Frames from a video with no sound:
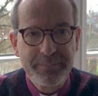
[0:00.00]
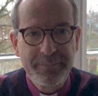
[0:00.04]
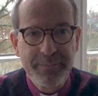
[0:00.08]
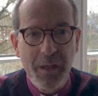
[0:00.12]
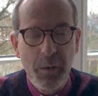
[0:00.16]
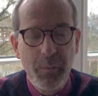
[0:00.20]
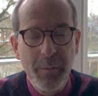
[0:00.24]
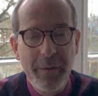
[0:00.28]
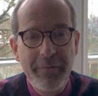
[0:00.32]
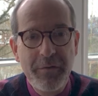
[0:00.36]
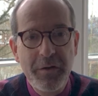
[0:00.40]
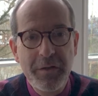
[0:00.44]

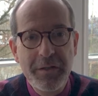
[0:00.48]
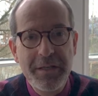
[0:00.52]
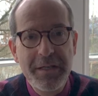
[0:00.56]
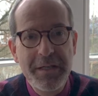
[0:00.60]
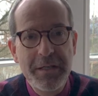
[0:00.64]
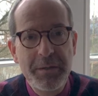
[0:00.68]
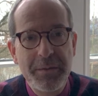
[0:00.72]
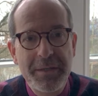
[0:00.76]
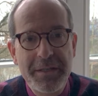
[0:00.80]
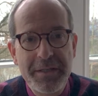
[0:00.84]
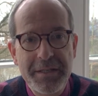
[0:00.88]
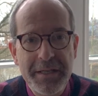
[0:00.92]
We've got
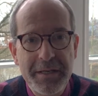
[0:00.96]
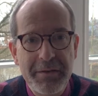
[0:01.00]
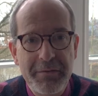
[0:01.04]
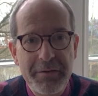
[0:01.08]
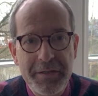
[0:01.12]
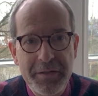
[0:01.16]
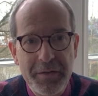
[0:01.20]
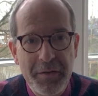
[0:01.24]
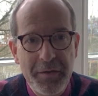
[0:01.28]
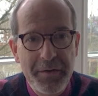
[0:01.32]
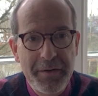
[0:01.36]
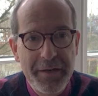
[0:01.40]
into a
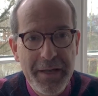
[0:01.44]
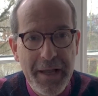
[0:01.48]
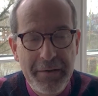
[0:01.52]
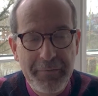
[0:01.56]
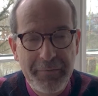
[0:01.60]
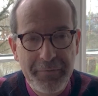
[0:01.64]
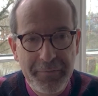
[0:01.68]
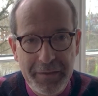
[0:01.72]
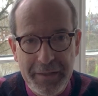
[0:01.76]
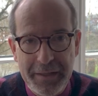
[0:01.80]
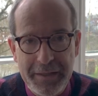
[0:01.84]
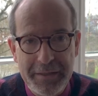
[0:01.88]
series on
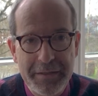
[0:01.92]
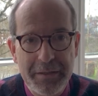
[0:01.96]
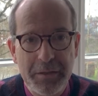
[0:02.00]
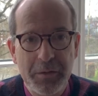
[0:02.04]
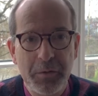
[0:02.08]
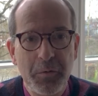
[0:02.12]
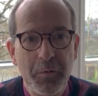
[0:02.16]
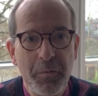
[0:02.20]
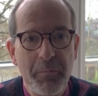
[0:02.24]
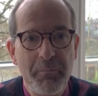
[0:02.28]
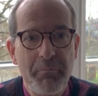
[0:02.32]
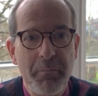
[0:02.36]
Netflix
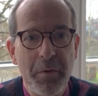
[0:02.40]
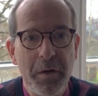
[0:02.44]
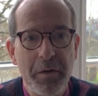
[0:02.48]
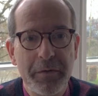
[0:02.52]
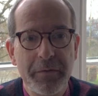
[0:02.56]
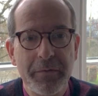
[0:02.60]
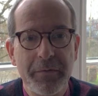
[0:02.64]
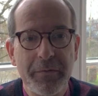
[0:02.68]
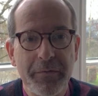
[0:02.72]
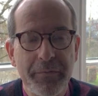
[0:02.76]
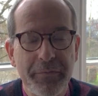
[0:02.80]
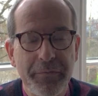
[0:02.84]
called
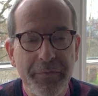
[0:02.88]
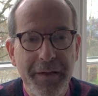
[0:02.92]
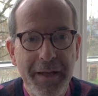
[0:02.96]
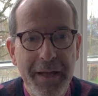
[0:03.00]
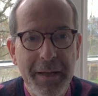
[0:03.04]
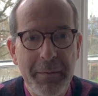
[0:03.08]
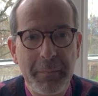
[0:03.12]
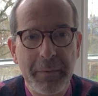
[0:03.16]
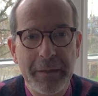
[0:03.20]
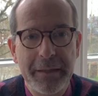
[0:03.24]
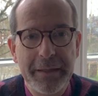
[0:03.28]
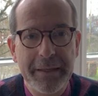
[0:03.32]
Modern
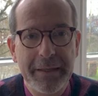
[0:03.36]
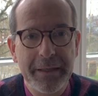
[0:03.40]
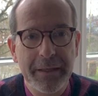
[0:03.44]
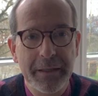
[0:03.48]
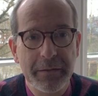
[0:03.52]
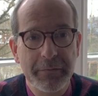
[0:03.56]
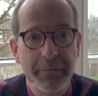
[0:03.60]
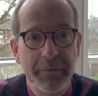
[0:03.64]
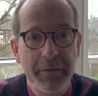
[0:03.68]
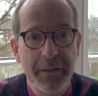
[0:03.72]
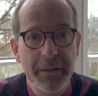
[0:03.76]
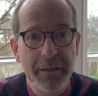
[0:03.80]
Family
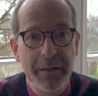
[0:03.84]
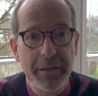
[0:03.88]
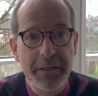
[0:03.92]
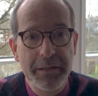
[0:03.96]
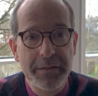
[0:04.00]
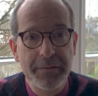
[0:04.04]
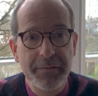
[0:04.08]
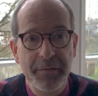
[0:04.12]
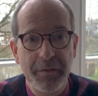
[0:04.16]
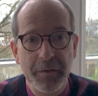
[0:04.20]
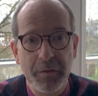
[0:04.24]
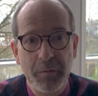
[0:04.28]
over the
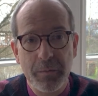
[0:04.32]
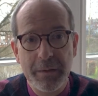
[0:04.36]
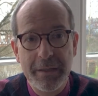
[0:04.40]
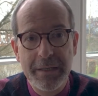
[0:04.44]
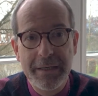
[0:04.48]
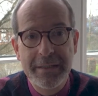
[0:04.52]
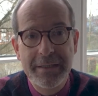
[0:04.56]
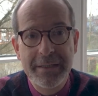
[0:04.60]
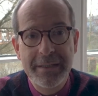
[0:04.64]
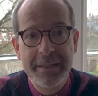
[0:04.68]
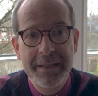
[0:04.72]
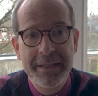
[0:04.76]
last few
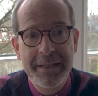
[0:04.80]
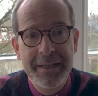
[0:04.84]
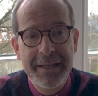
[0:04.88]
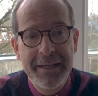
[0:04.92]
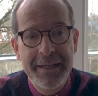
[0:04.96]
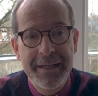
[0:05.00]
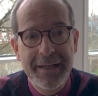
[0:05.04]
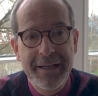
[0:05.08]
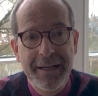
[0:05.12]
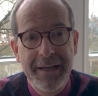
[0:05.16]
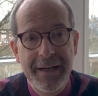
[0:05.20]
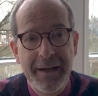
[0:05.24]
weeks.
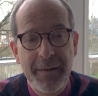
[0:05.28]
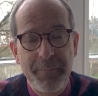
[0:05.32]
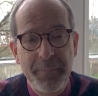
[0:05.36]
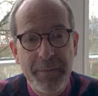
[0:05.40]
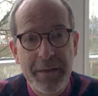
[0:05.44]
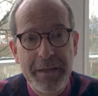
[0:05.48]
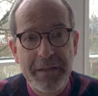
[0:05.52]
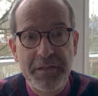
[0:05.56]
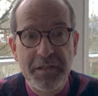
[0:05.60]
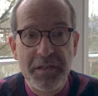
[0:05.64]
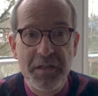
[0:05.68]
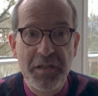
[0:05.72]

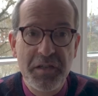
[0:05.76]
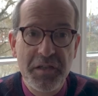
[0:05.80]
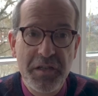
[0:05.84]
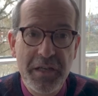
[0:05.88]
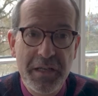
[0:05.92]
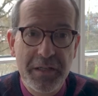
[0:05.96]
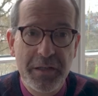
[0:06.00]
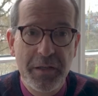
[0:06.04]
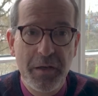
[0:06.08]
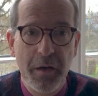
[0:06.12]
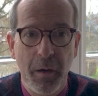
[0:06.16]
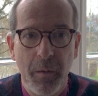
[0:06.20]
It's a
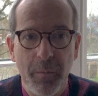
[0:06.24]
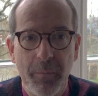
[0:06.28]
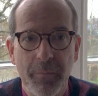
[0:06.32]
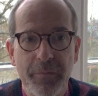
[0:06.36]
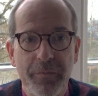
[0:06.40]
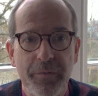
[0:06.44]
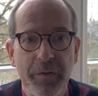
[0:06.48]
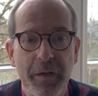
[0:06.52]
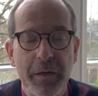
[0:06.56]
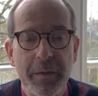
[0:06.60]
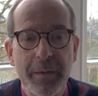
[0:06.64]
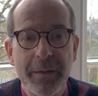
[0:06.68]
sitcom
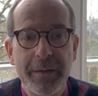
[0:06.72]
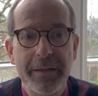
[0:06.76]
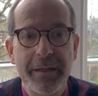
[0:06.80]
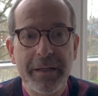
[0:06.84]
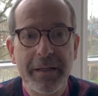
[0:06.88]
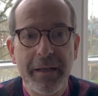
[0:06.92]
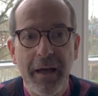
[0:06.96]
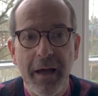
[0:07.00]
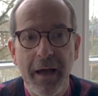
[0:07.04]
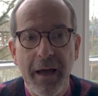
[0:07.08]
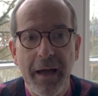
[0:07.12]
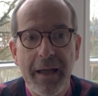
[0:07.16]
following the
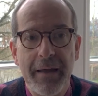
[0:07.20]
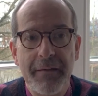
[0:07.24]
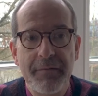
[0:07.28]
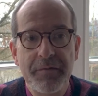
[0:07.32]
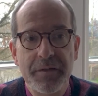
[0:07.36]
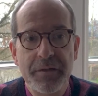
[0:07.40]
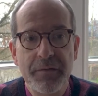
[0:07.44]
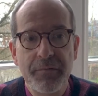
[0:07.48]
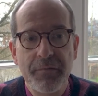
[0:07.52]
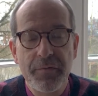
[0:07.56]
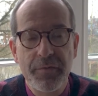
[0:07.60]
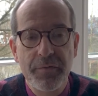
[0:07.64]

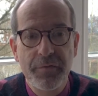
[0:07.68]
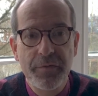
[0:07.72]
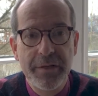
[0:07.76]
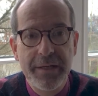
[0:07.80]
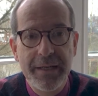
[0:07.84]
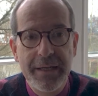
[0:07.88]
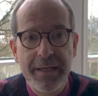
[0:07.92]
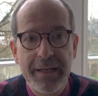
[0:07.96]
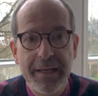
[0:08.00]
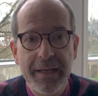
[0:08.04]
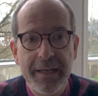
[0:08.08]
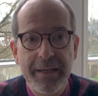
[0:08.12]
lives of
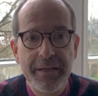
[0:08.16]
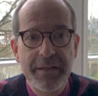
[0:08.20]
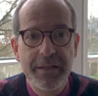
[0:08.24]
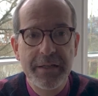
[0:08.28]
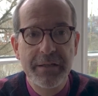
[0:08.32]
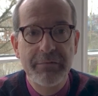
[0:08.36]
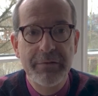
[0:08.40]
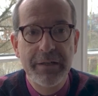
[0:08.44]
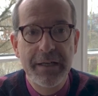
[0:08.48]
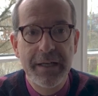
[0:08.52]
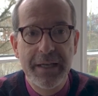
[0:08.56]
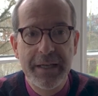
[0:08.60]
three
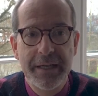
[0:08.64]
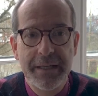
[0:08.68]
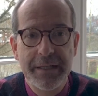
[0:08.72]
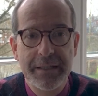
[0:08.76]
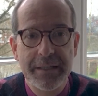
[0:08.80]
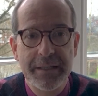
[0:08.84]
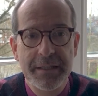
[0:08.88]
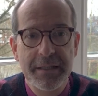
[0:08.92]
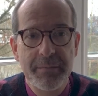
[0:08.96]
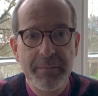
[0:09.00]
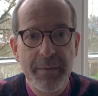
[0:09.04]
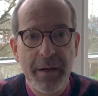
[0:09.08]

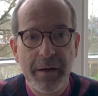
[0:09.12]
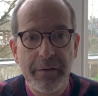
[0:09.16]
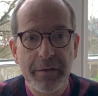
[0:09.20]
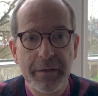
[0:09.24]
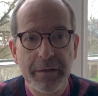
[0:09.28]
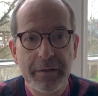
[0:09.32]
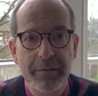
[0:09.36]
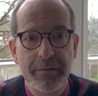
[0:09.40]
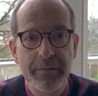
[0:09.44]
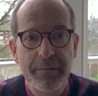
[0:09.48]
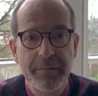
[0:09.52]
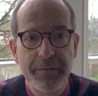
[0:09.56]
interrelated
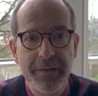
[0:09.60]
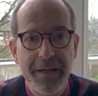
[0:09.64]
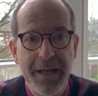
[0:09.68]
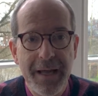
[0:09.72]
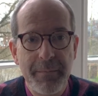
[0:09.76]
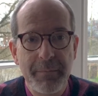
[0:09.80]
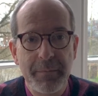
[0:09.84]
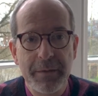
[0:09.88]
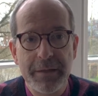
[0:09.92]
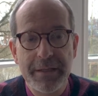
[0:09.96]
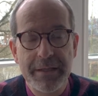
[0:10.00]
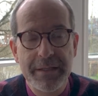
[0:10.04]
American
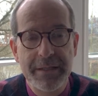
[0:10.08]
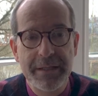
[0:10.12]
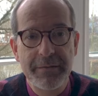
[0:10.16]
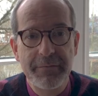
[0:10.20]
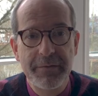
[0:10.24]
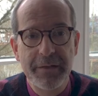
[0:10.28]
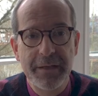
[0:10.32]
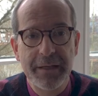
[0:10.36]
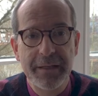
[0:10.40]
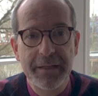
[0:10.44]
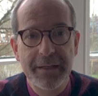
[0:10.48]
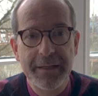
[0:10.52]
families
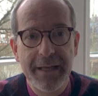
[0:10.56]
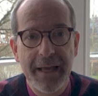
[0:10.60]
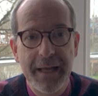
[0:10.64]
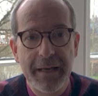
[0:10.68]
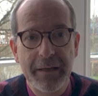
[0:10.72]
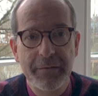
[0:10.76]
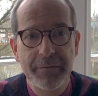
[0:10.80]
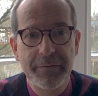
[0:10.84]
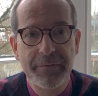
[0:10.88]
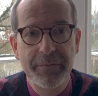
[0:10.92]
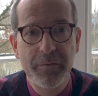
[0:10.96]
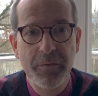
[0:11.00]
living in
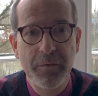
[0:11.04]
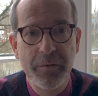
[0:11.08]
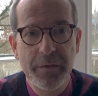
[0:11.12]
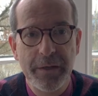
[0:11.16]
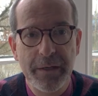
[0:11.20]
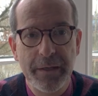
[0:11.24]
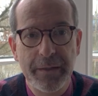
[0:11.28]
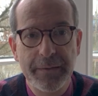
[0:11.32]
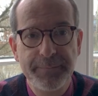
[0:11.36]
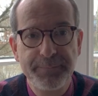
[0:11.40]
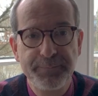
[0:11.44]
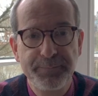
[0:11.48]

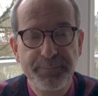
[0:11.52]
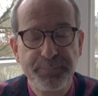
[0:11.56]
California.